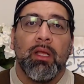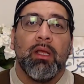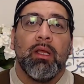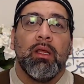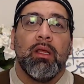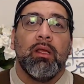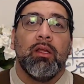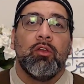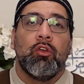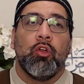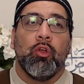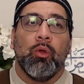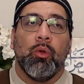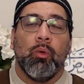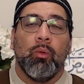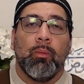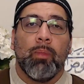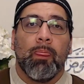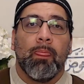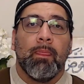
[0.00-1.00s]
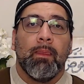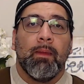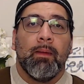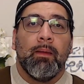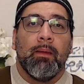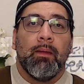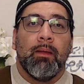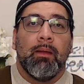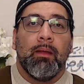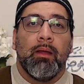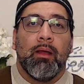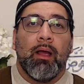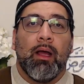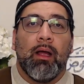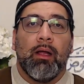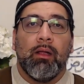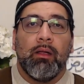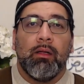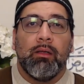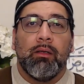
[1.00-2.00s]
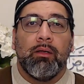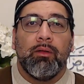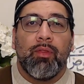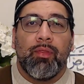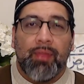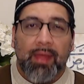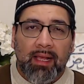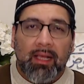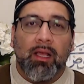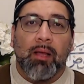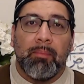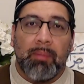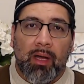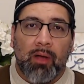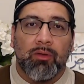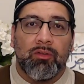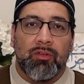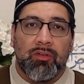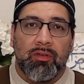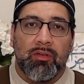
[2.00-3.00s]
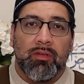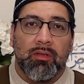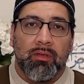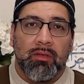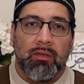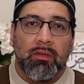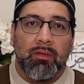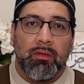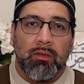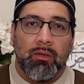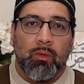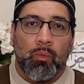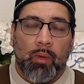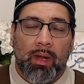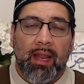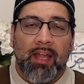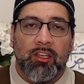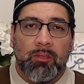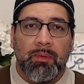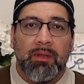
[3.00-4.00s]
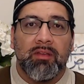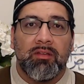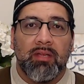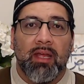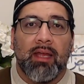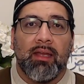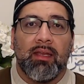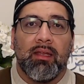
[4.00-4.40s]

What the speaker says: to think about what has been said.